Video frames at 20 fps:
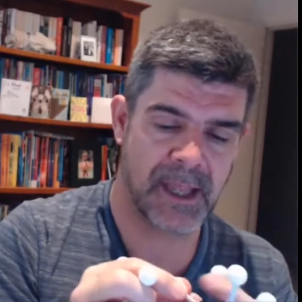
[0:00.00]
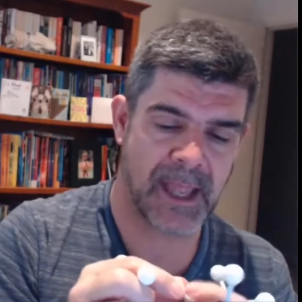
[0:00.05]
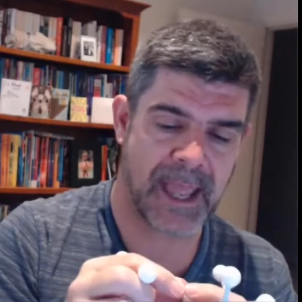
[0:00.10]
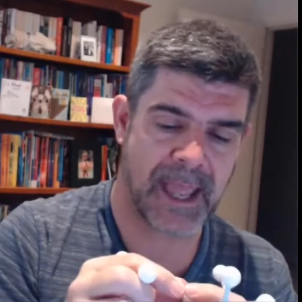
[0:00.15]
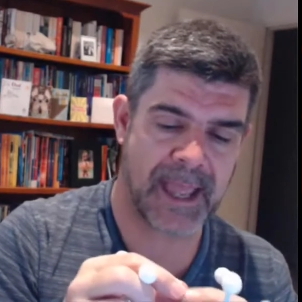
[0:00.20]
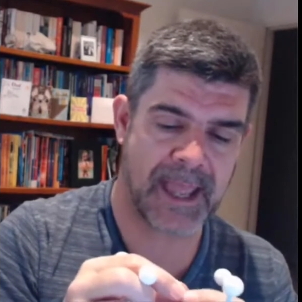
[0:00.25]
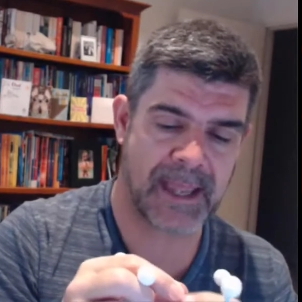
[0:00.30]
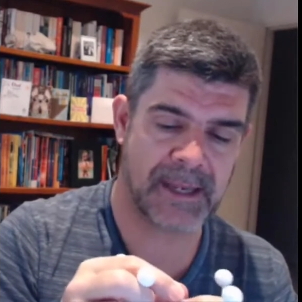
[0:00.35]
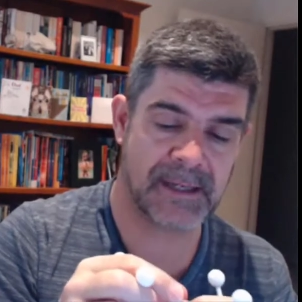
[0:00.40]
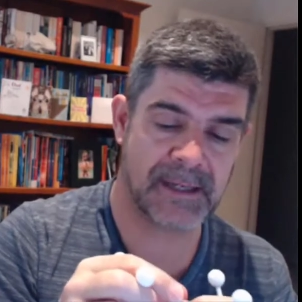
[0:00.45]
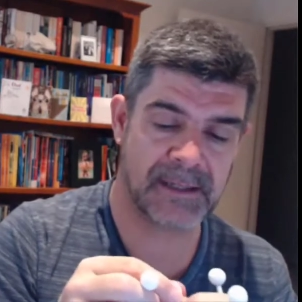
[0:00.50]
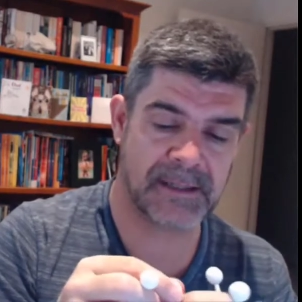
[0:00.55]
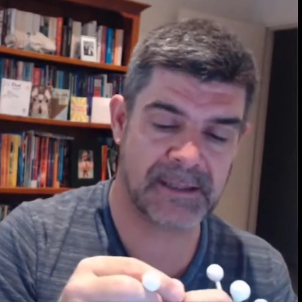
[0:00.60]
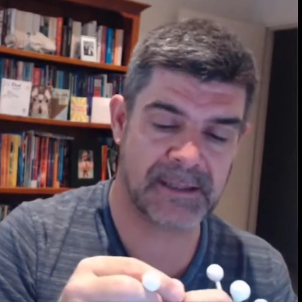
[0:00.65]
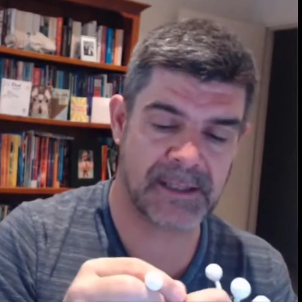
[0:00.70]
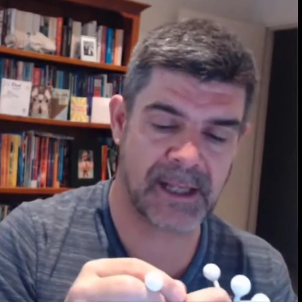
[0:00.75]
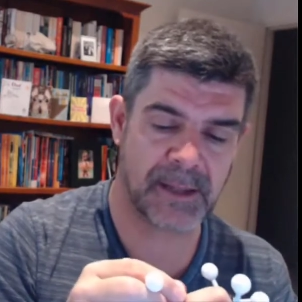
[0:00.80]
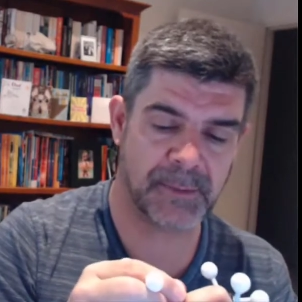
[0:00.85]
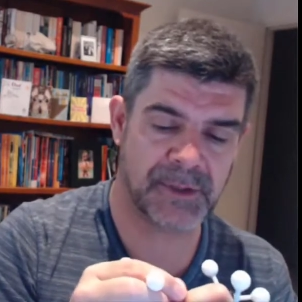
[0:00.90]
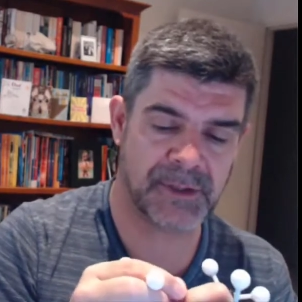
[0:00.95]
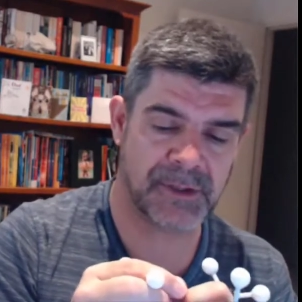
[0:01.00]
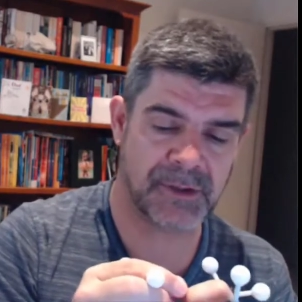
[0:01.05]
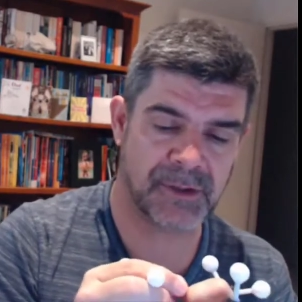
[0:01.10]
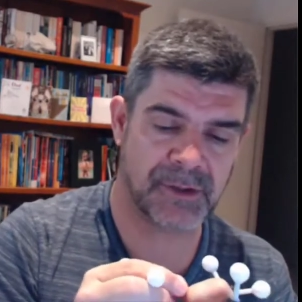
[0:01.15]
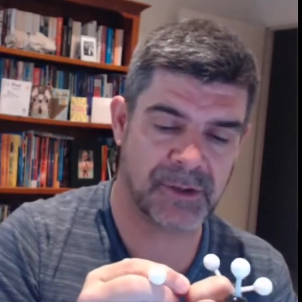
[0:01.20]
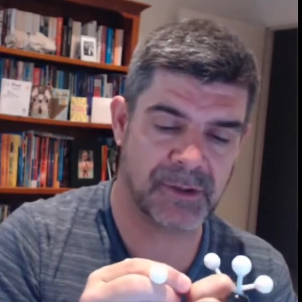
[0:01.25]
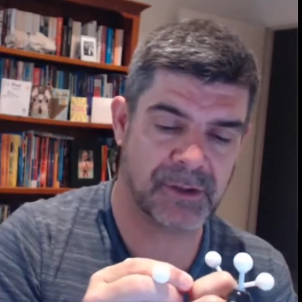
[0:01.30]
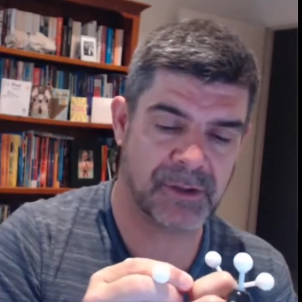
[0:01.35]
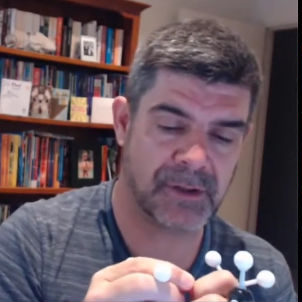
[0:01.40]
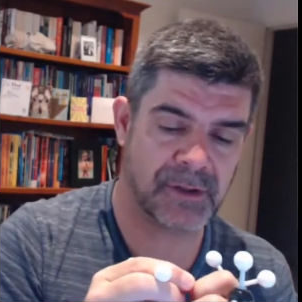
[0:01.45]
and
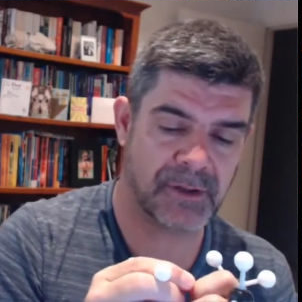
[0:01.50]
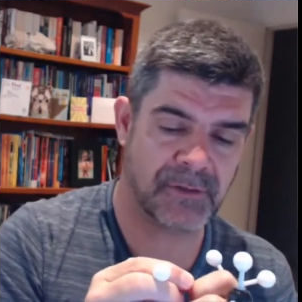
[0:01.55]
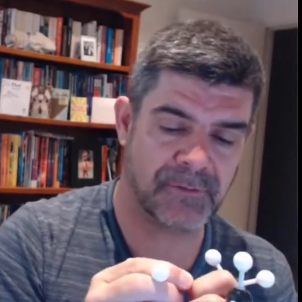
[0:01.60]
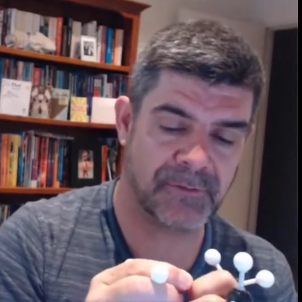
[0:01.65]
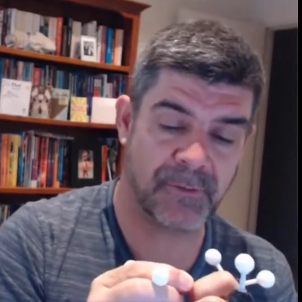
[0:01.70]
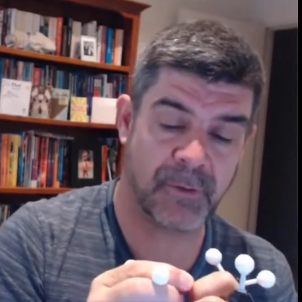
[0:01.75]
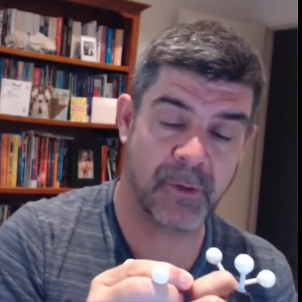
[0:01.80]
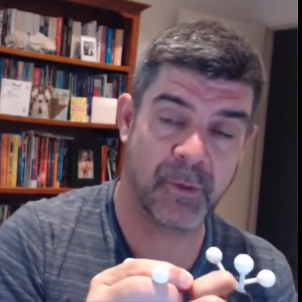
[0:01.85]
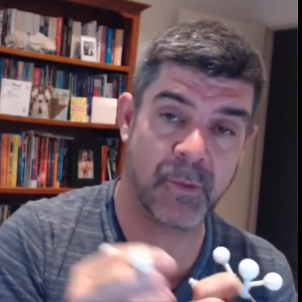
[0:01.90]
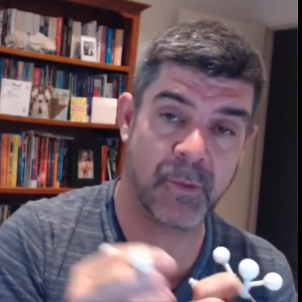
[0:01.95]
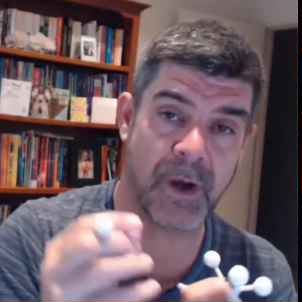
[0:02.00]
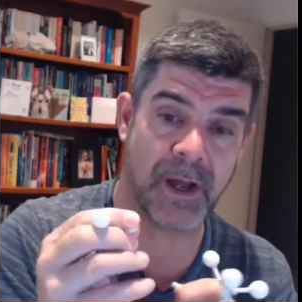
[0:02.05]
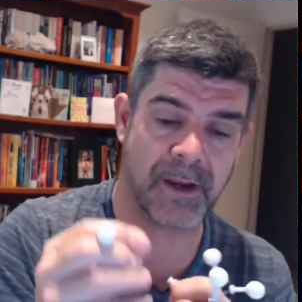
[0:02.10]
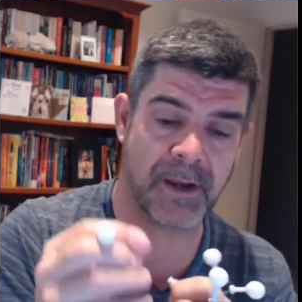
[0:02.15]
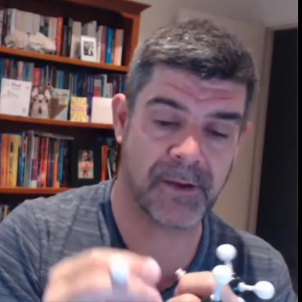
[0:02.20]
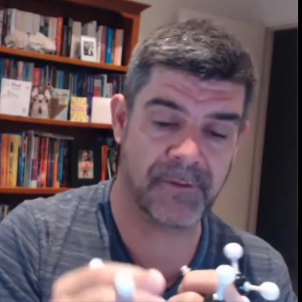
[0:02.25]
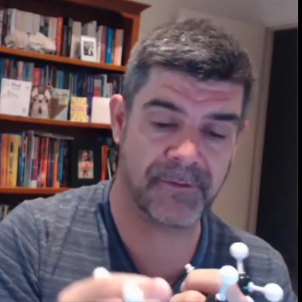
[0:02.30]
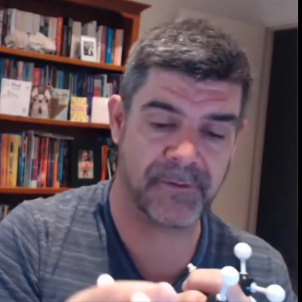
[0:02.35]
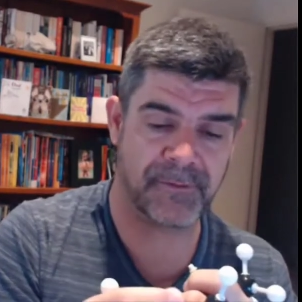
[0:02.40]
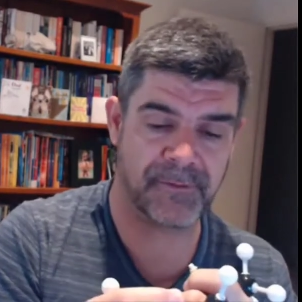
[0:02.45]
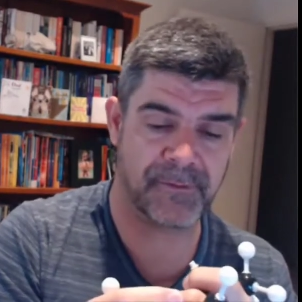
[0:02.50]
substitute it for one